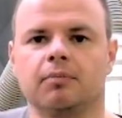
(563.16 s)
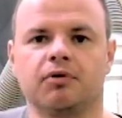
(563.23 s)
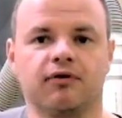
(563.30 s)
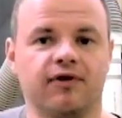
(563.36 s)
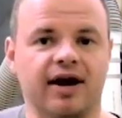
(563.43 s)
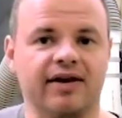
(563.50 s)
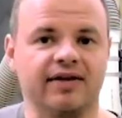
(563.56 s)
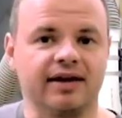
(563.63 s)

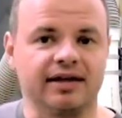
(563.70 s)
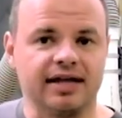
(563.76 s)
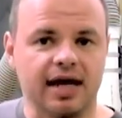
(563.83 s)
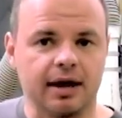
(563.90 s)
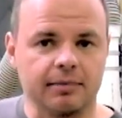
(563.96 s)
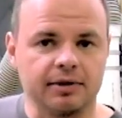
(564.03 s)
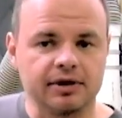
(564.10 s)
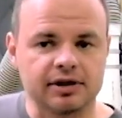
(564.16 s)
provide the
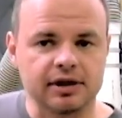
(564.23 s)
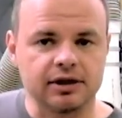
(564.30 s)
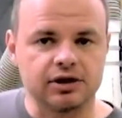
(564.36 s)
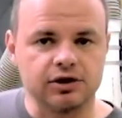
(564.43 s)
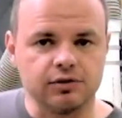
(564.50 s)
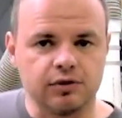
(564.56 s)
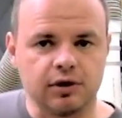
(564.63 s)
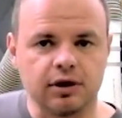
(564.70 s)
dampness
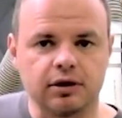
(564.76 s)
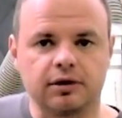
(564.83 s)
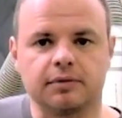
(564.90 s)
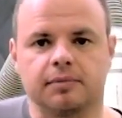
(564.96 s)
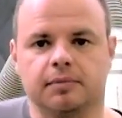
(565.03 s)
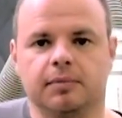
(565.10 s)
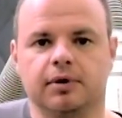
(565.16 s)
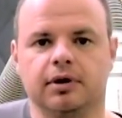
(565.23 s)
that you want,
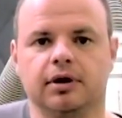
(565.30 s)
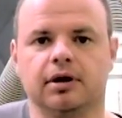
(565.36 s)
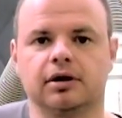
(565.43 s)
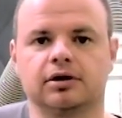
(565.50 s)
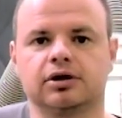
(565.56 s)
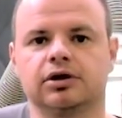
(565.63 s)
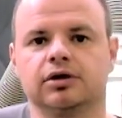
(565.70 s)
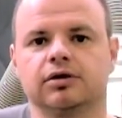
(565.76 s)
but
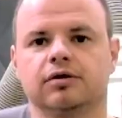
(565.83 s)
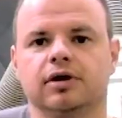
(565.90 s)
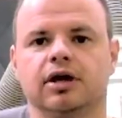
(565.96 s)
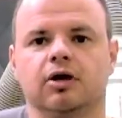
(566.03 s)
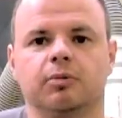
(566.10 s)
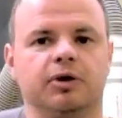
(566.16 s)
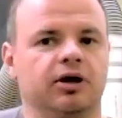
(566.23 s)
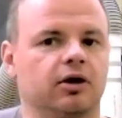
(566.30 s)
also
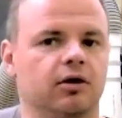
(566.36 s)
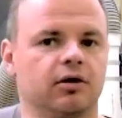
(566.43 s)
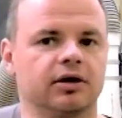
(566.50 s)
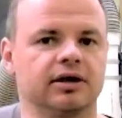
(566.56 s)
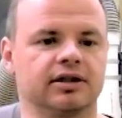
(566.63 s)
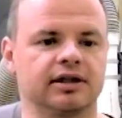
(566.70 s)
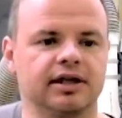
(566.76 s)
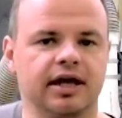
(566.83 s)
helping
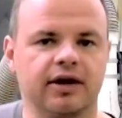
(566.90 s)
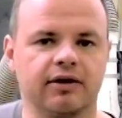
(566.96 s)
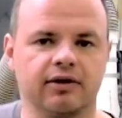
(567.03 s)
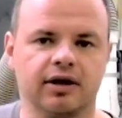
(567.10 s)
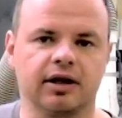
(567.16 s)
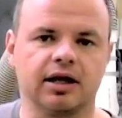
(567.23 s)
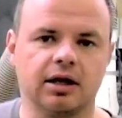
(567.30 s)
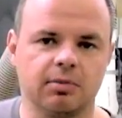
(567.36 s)
hold it
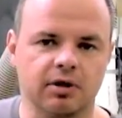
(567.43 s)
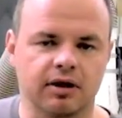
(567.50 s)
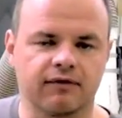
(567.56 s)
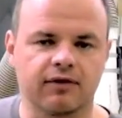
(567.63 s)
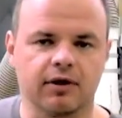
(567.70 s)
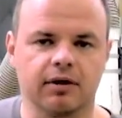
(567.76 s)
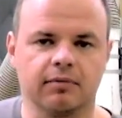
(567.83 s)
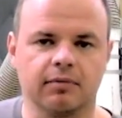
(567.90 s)
together and keep it
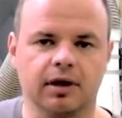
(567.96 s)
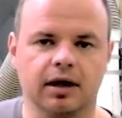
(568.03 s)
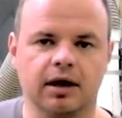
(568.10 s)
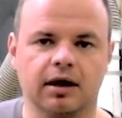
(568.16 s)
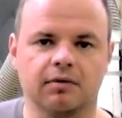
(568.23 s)
from